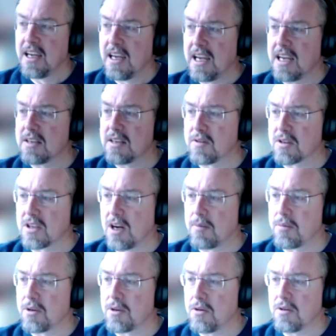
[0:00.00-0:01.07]
is, for
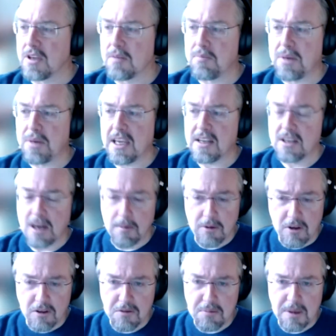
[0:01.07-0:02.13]
example, UNDP and
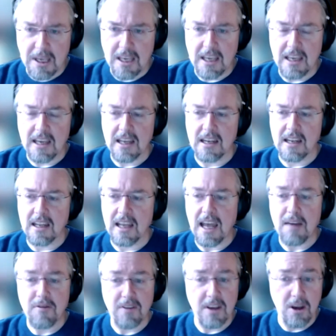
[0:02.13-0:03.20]
WFP and
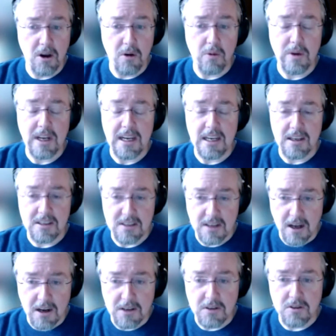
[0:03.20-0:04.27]
FAO really
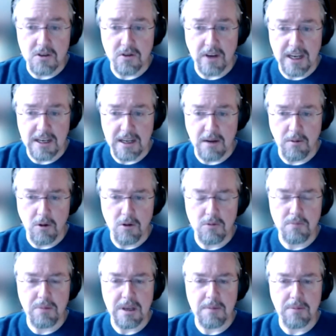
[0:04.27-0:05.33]
starting to train their own
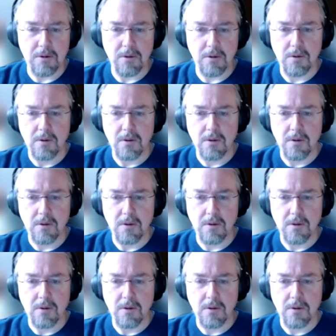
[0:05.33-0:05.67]
people